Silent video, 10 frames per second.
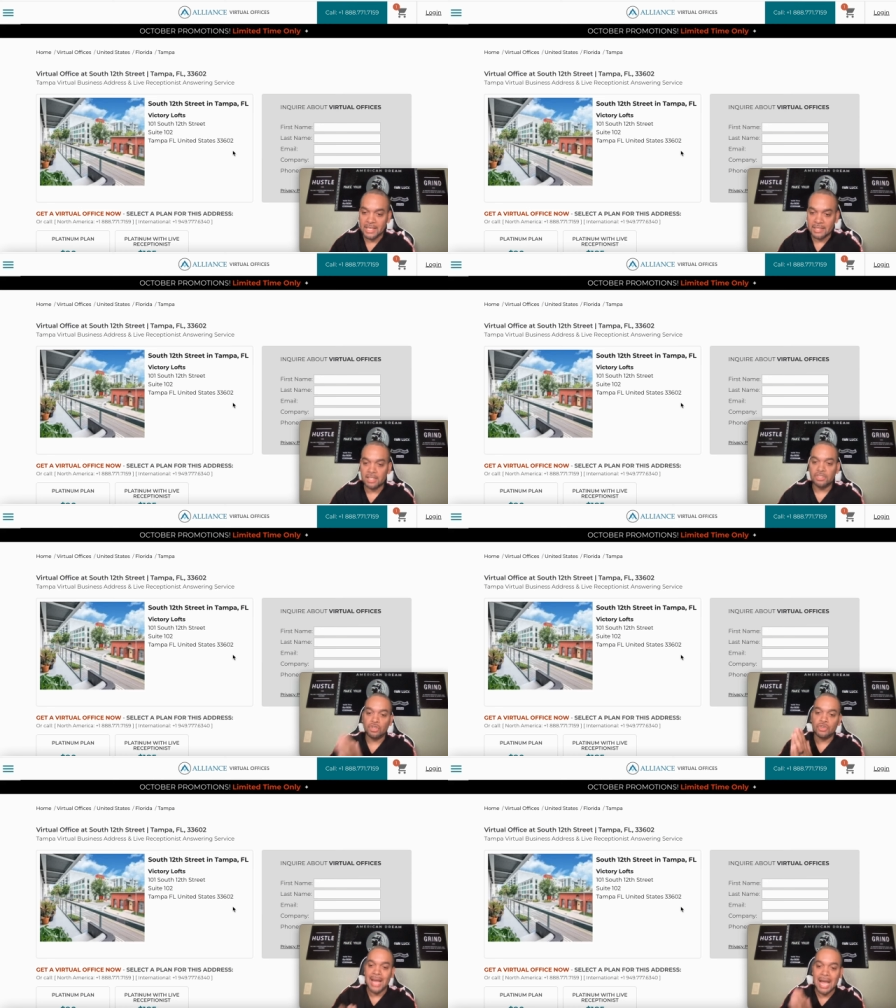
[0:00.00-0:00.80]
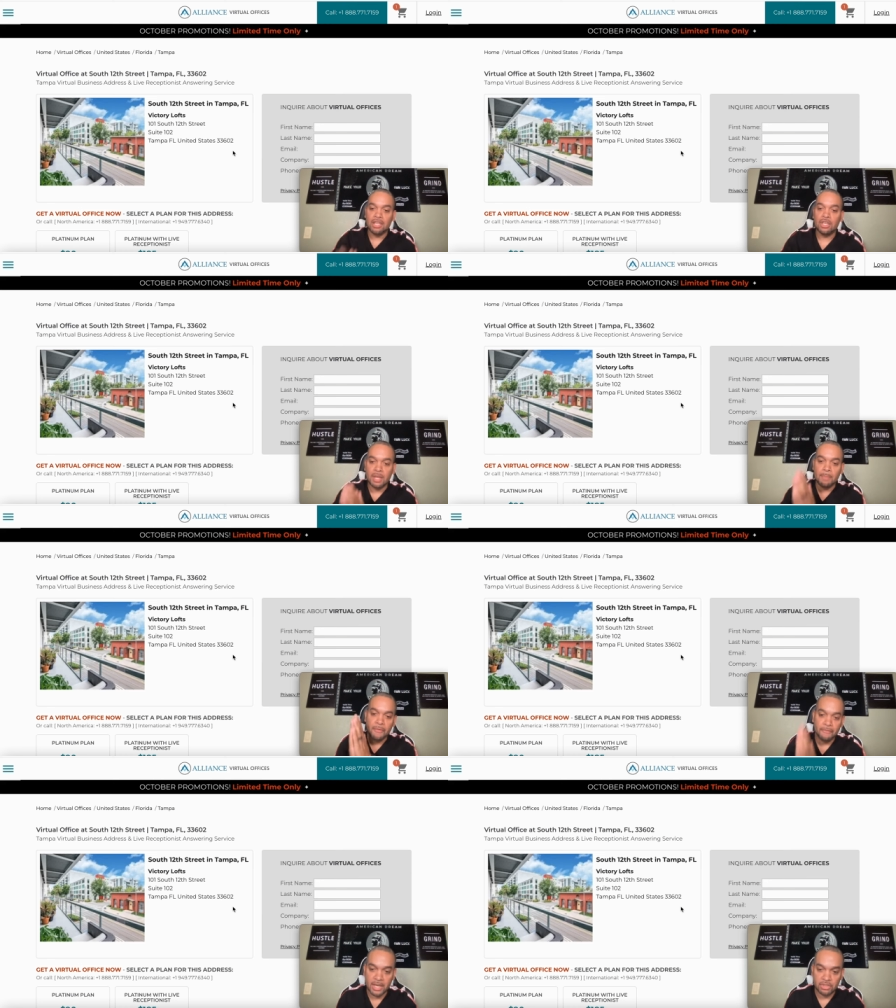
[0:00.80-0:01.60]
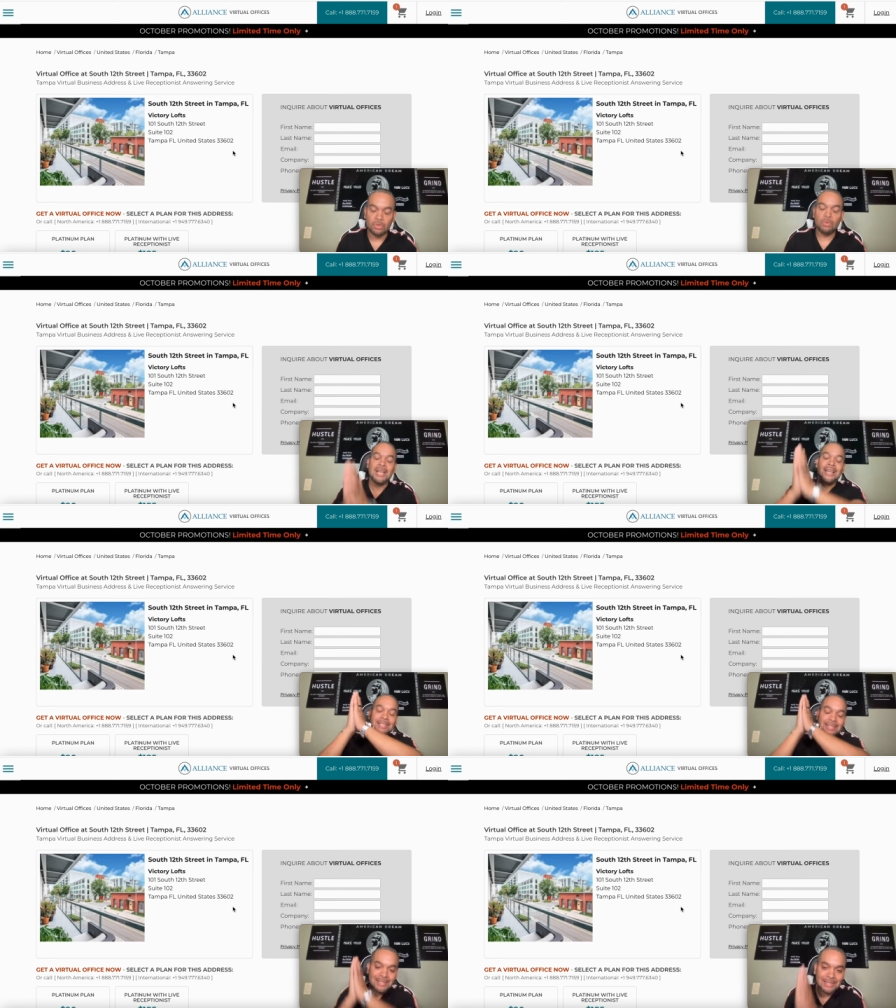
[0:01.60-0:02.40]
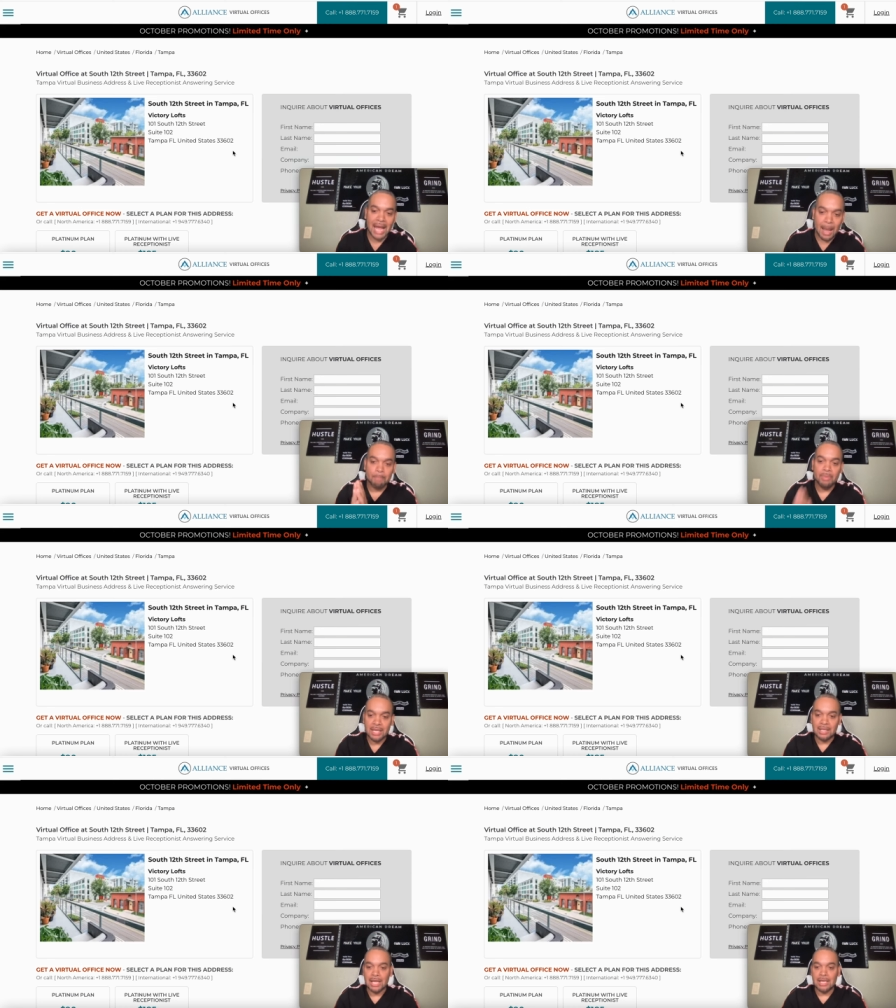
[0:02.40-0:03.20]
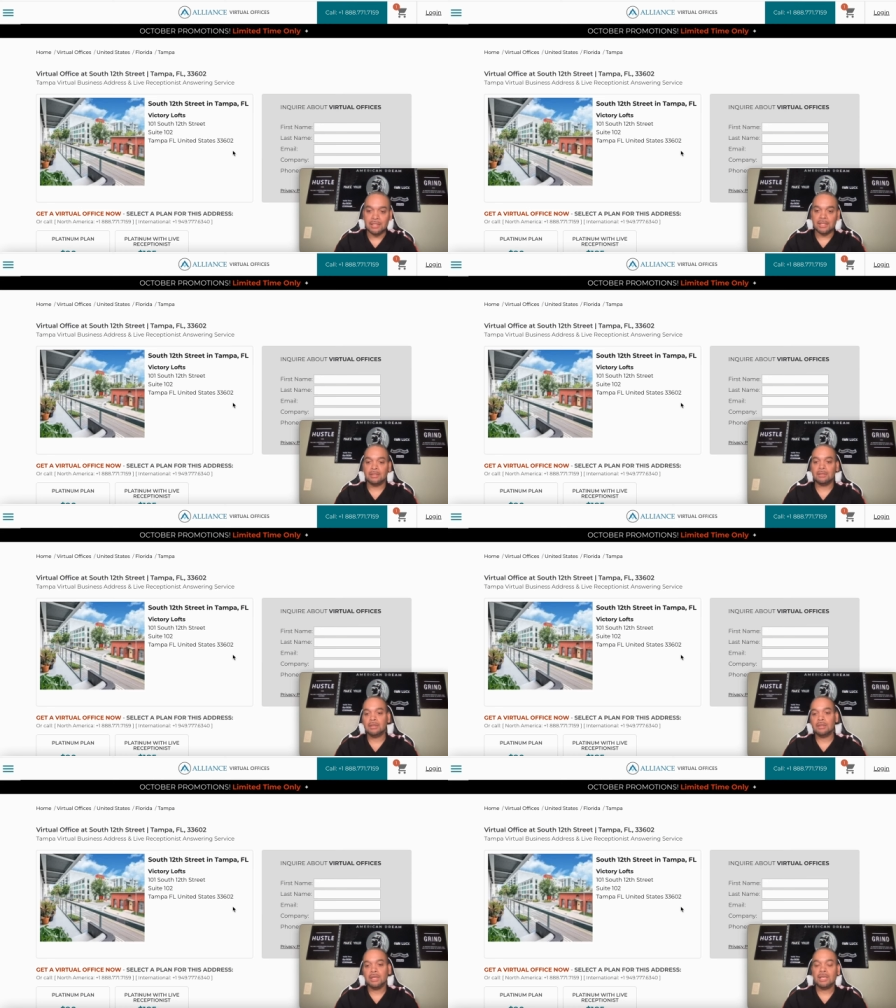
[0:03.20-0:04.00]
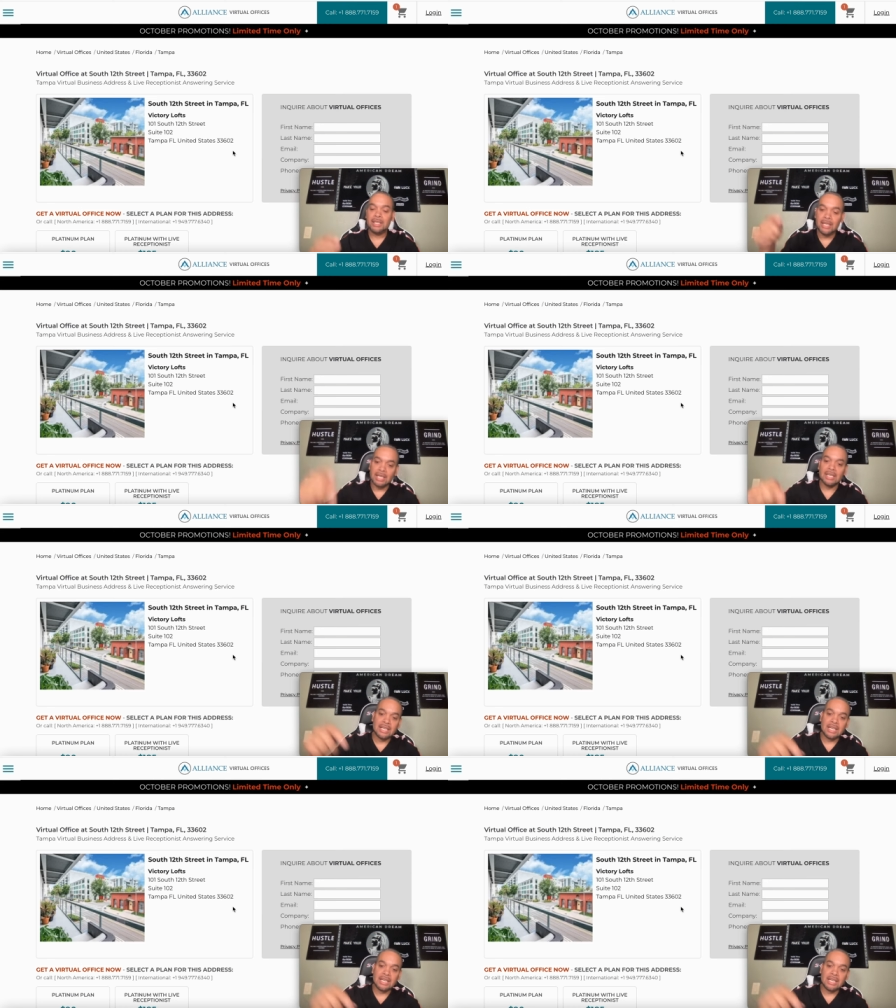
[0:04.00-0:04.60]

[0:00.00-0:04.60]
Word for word: business. You're not looking professional. Stop being lazy. Get in the